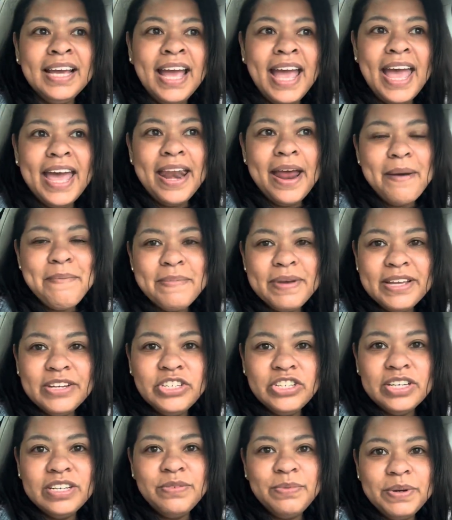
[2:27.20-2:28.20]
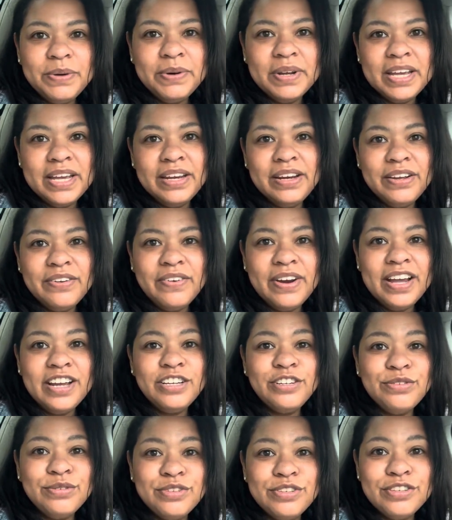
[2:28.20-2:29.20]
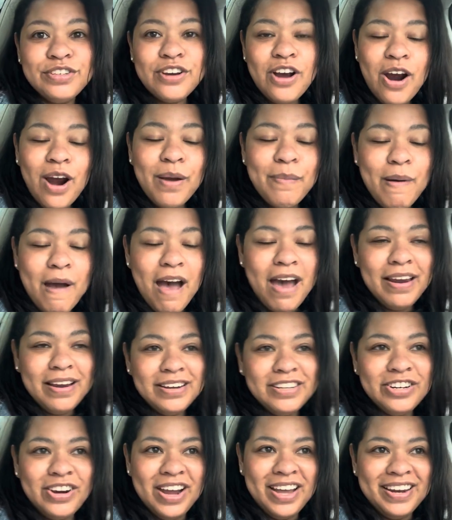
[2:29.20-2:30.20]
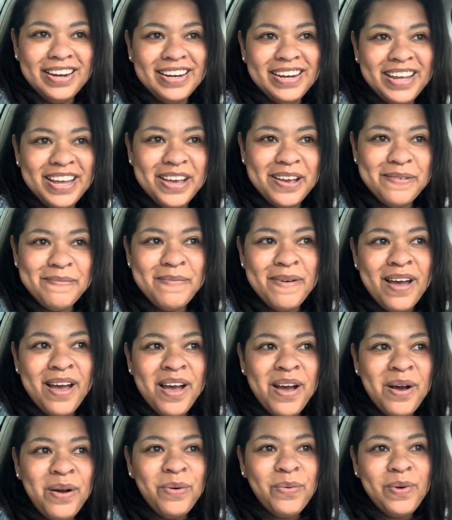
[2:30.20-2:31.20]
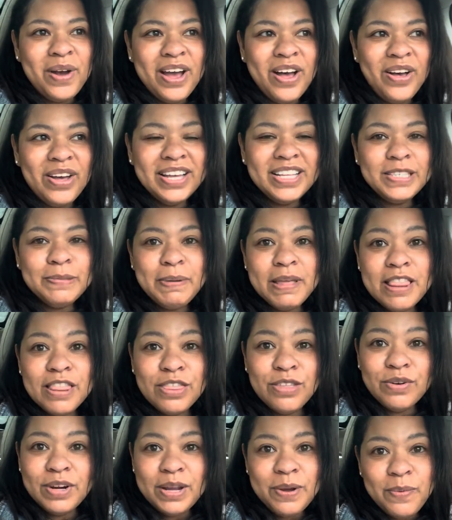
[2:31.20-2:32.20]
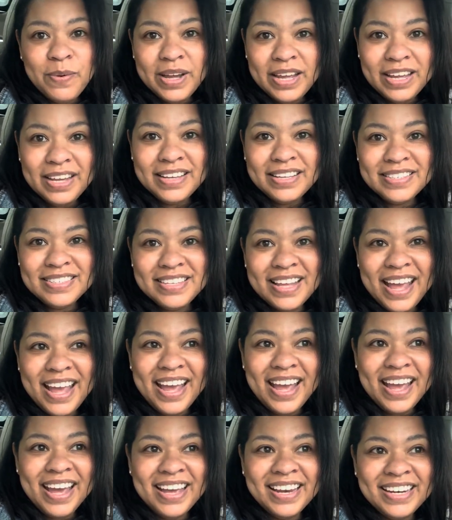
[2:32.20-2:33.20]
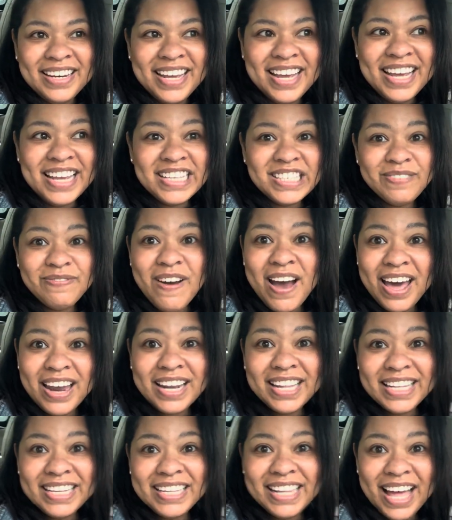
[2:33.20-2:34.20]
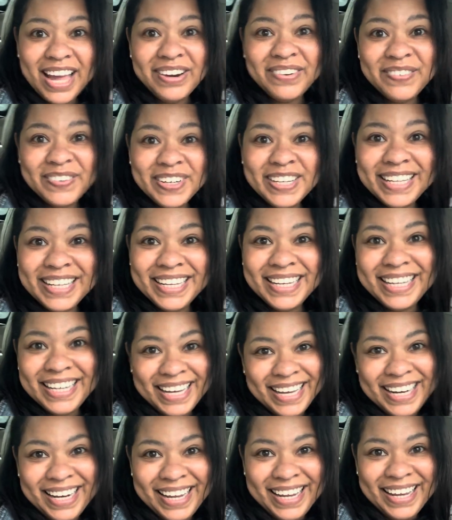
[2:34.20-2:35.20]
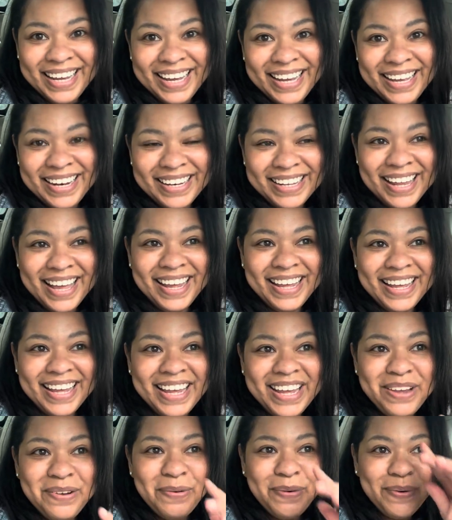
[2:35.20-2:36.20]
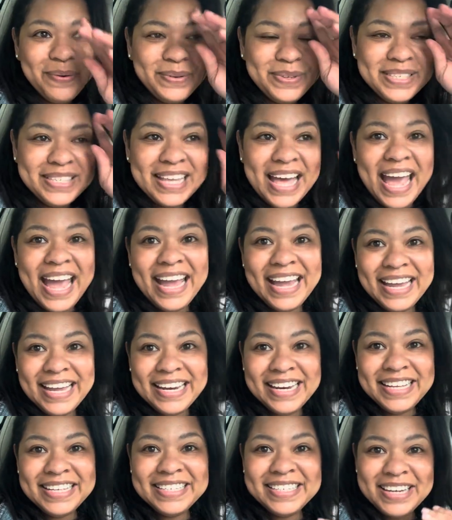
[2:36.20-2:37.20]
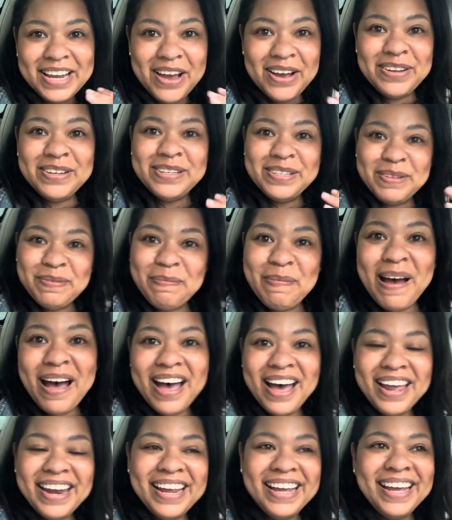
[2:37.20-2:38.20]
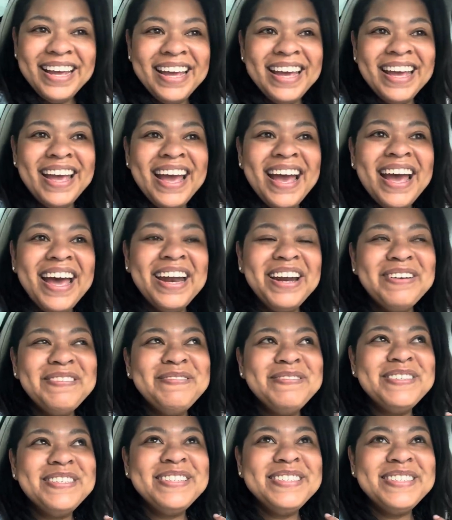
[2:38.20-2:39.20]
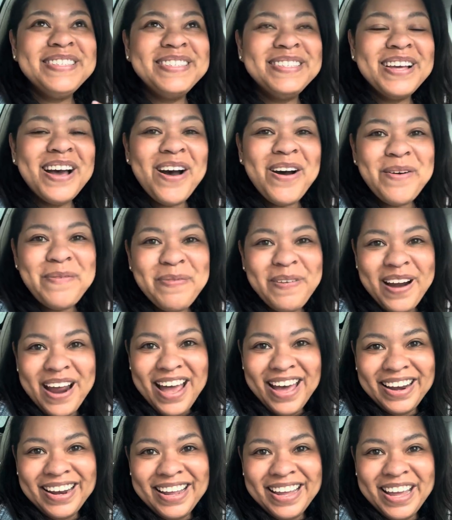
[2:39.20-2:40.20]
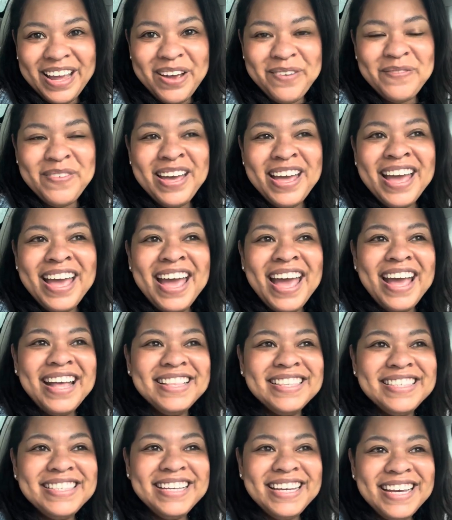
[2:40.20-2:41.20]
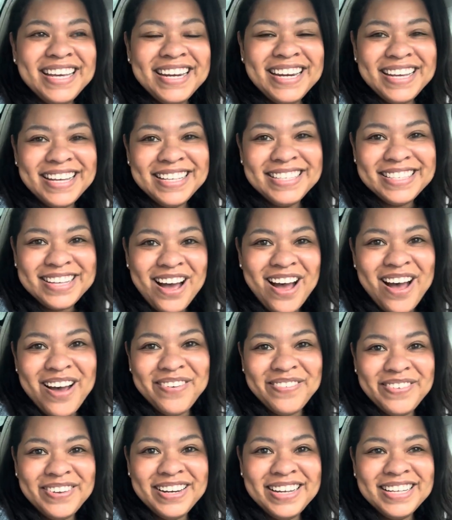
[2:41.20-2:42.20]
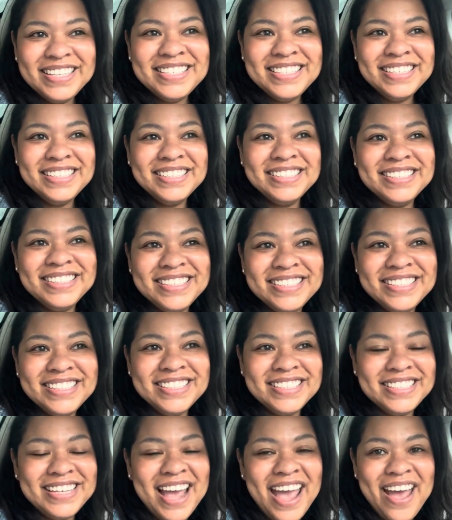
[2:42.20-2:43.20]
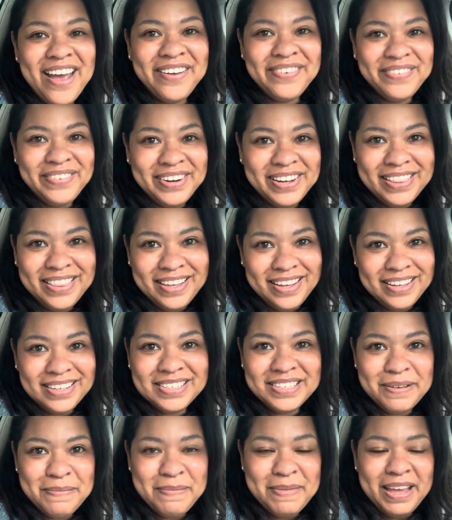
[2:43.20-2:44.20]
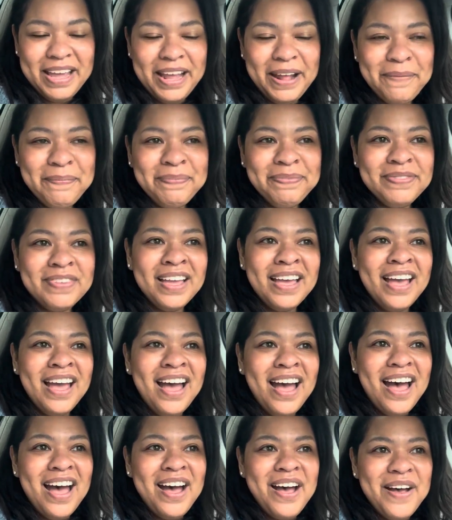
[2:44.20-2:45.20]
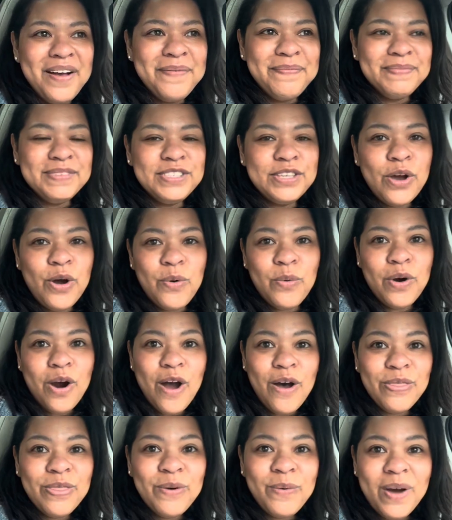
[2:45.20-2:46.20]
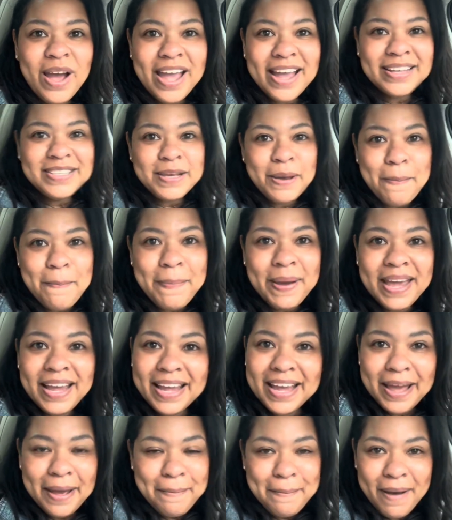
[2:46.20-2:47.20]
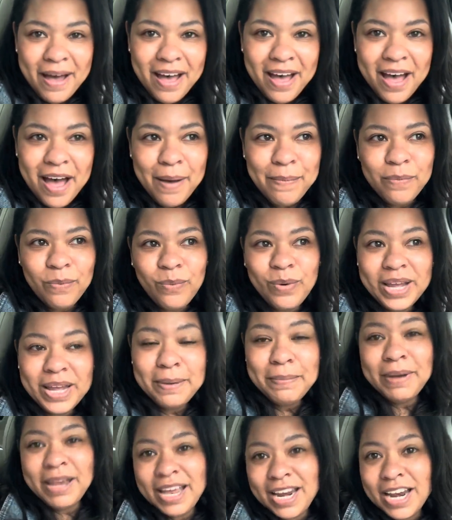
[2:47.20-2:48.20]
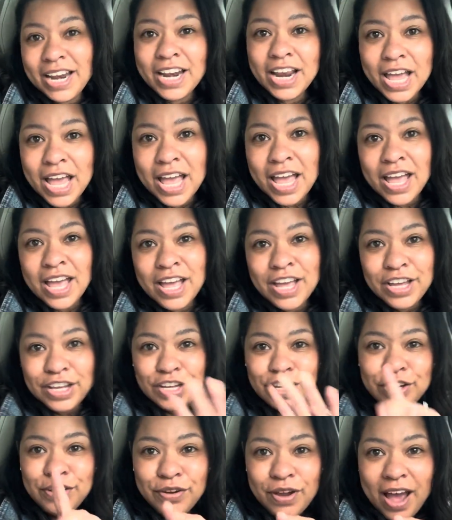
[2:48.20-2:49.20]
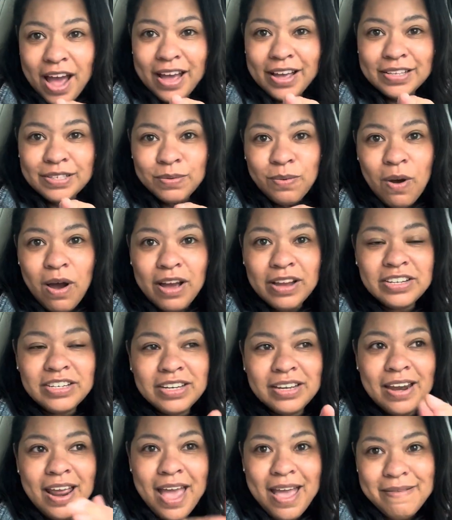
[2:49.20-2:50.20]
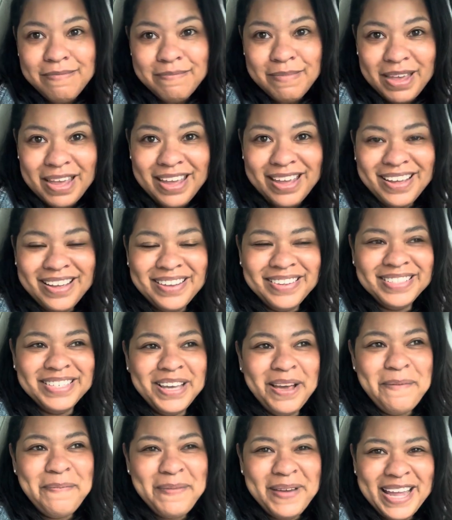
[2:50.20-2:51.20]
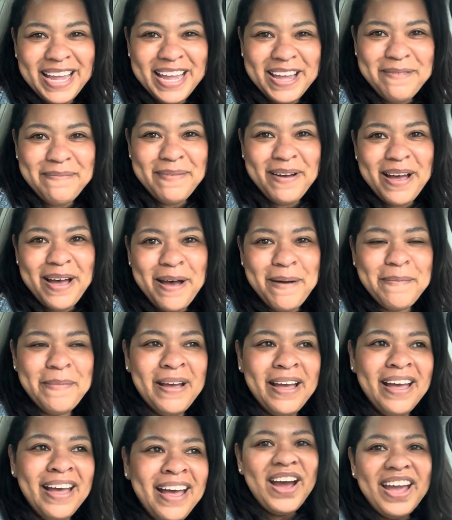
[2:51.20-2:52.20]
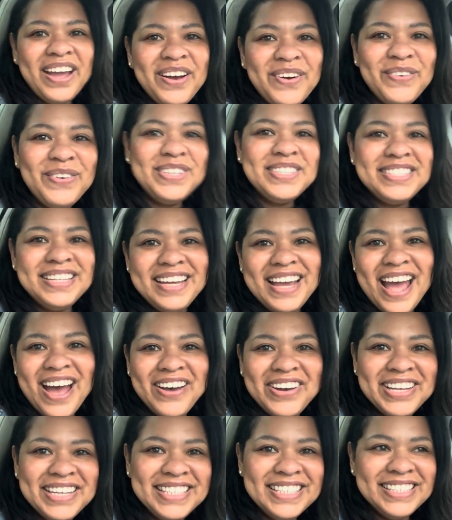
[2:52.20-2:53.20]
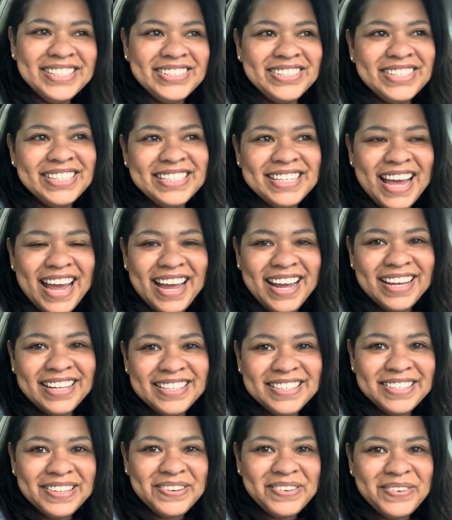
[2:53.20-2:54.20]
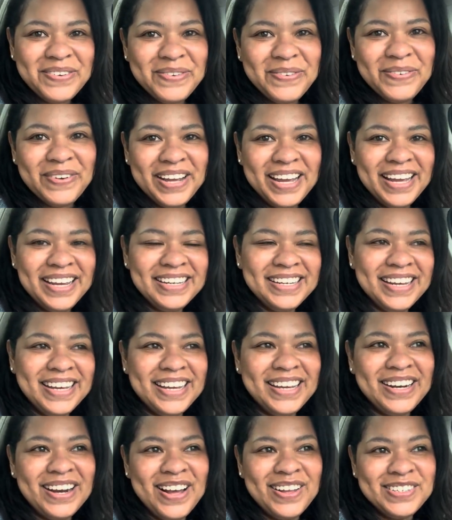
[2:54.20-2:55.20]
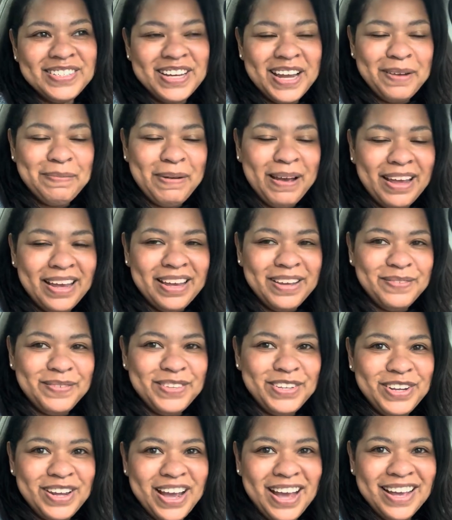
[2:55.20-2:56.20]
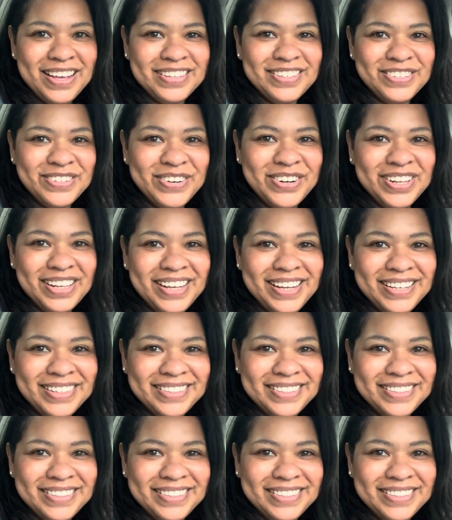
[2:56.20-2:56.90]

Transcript: And I mentioned we were getting ready to start potty training him well, it's been three weeks and he's finally like really getting it. Like he will say he needs to go to the potty and I'm so proud of him. And seeing his confidence is just everything to me. Um, so we're on the way to pick him up. We meaning you guys watching and me to pick him up. We'll see how his little day at school went and I'll check back in with you guys shortly.